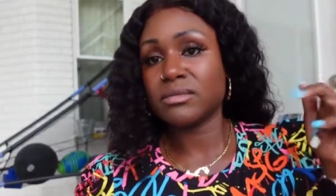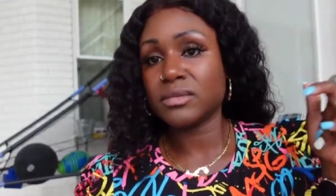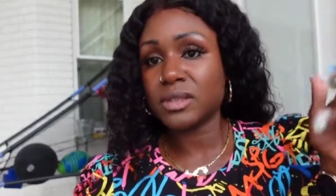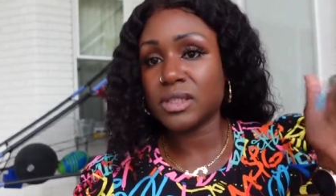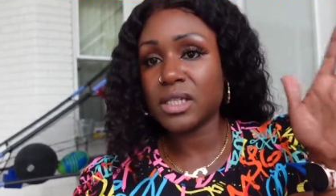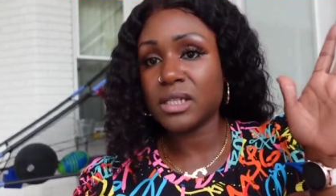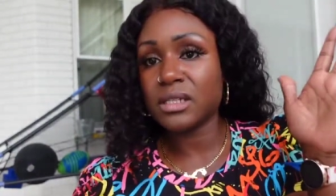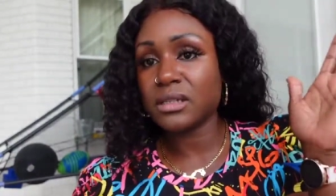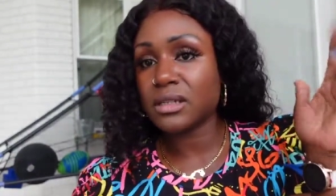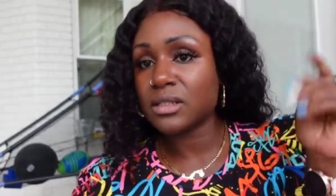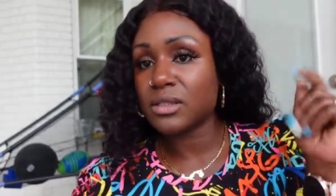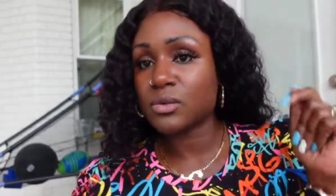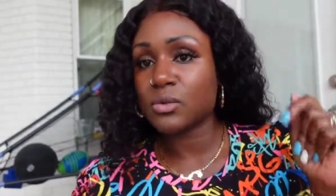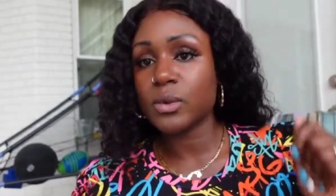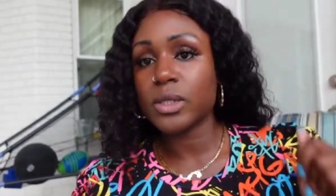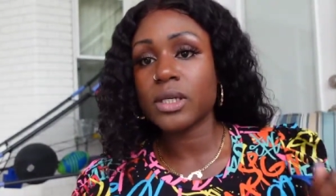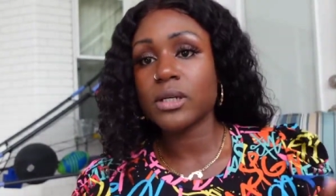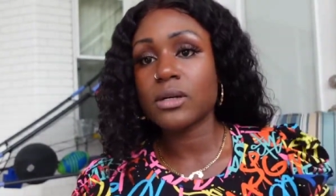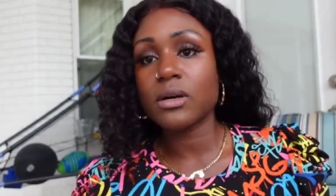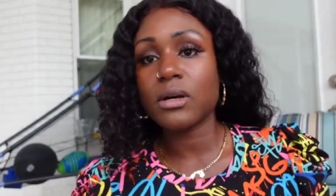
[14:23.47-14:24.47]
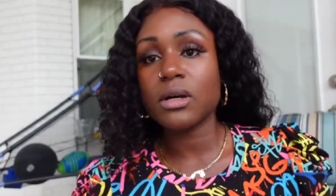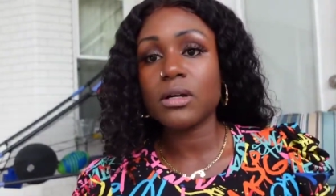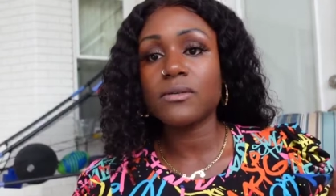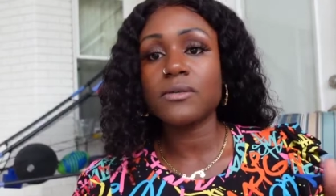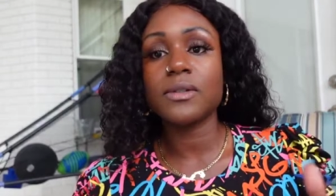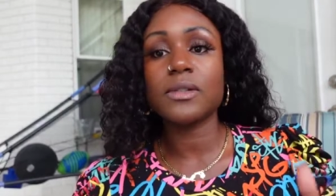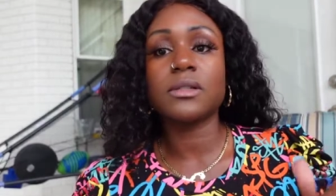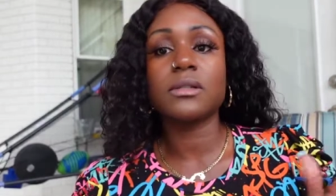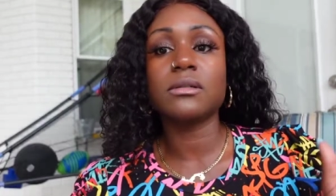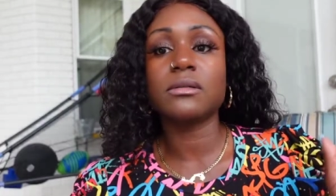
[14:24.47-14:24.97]
take this wig off,
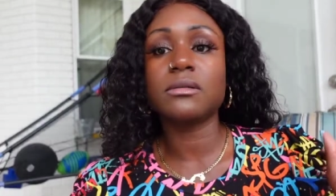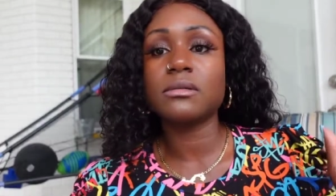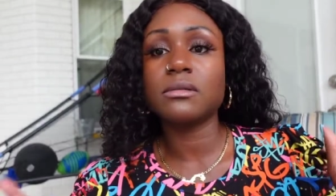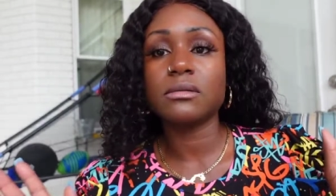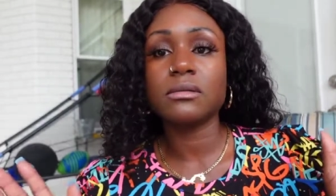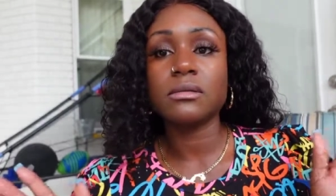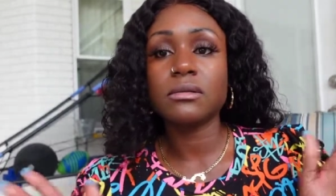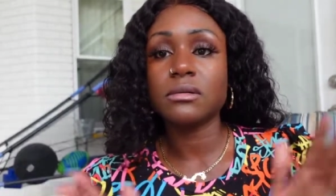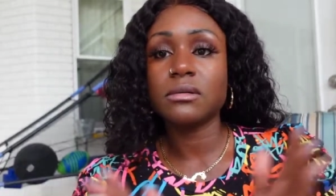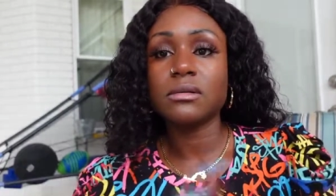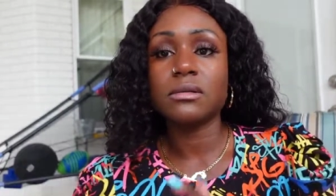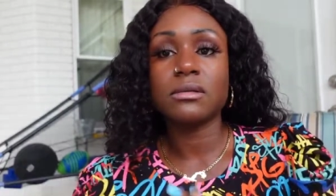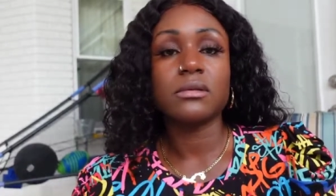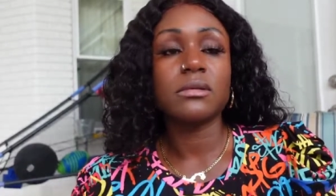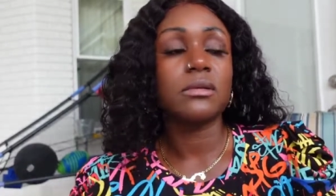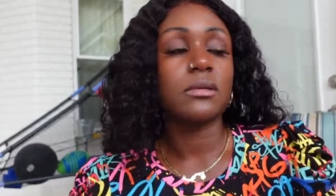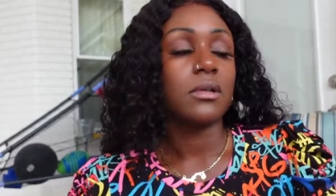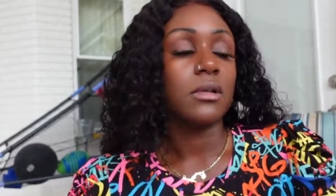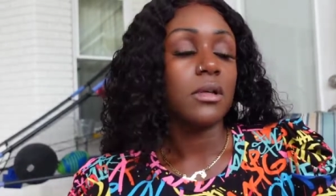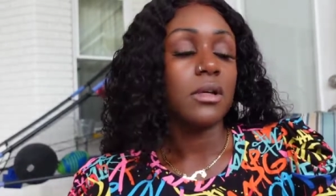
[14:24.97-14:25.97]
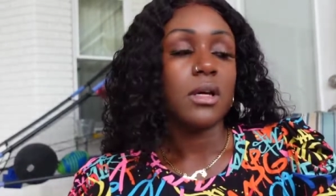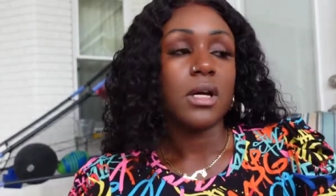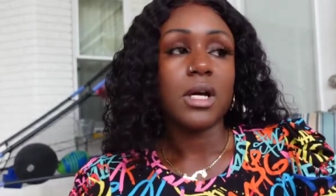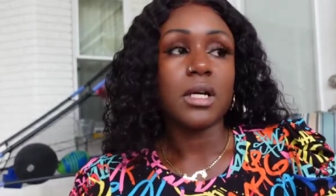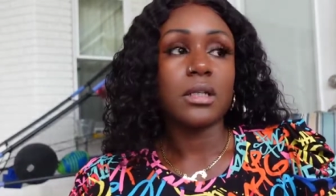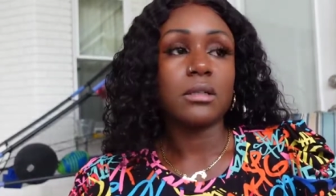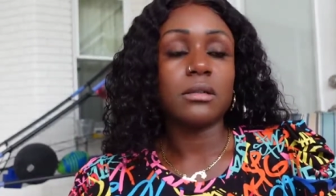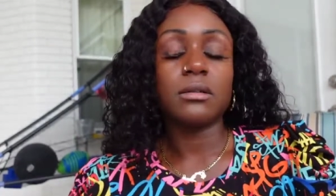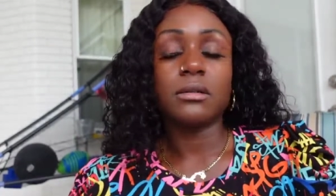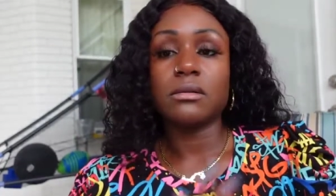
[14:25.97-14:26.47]
and I
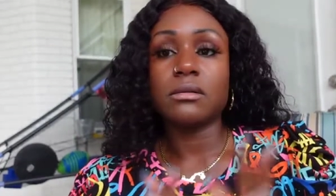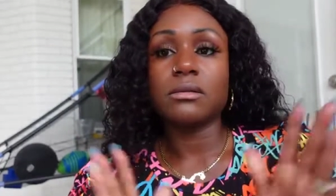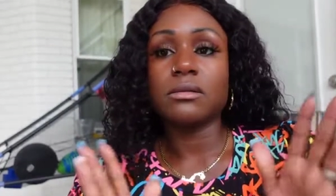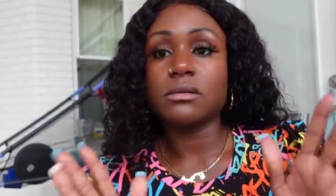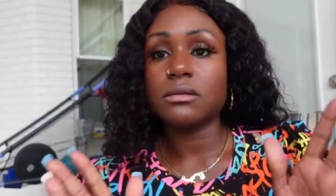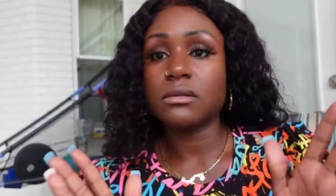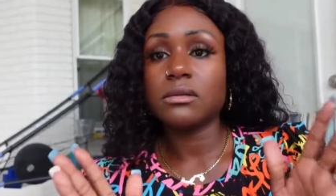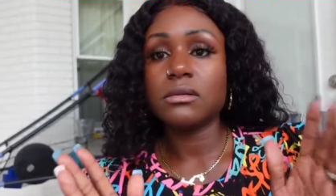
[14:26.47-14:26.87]
don't know,